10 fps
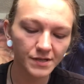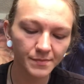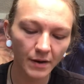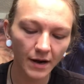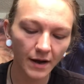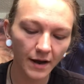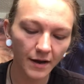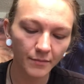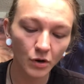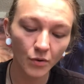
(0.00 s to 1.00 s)
but I
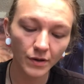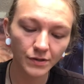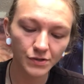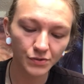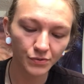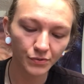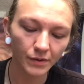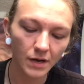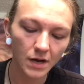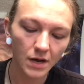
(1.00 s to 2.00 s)
am going to
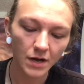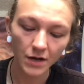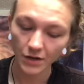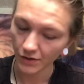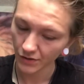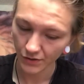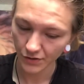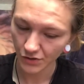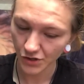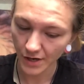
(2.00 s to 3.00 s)

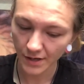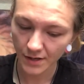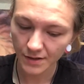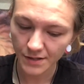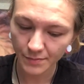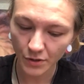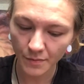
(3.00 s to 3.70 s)
check in this book